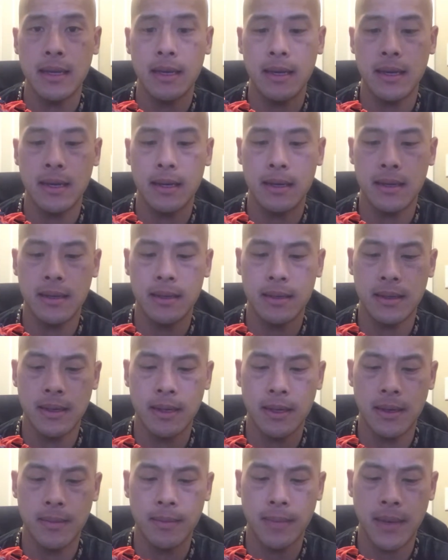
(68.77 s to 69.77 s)
And
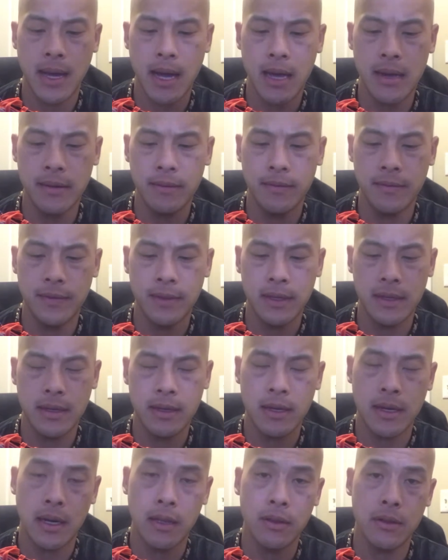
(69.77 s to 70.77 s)
out of the
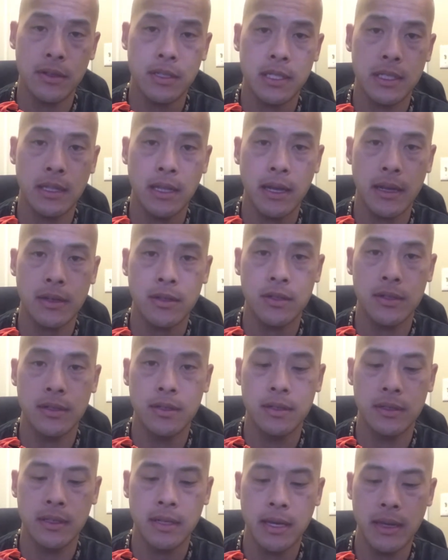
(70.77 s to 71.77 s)
color
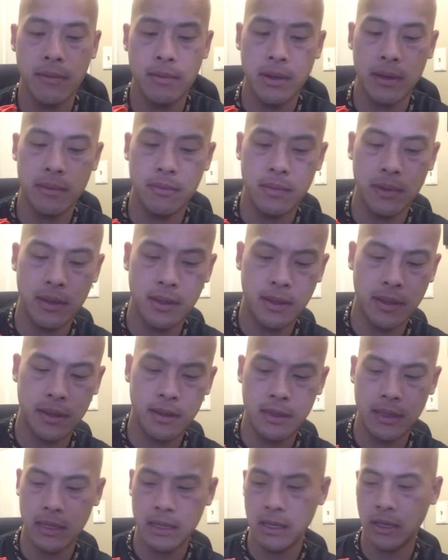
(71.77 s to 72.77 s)
selections, I went with
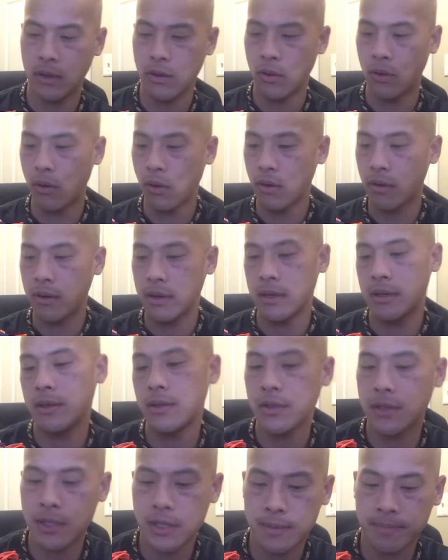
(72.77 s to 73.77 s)
the
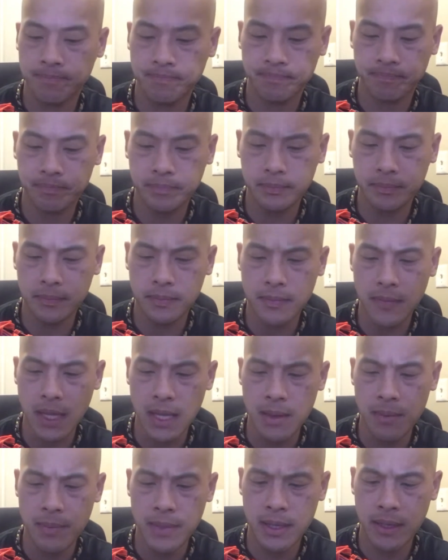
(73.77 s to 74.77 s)
orange.
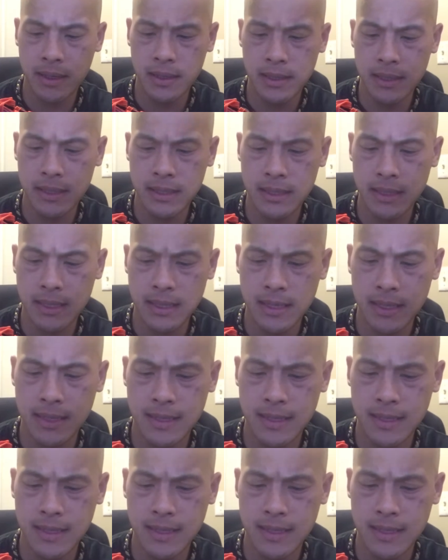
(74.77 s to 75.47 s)
Because the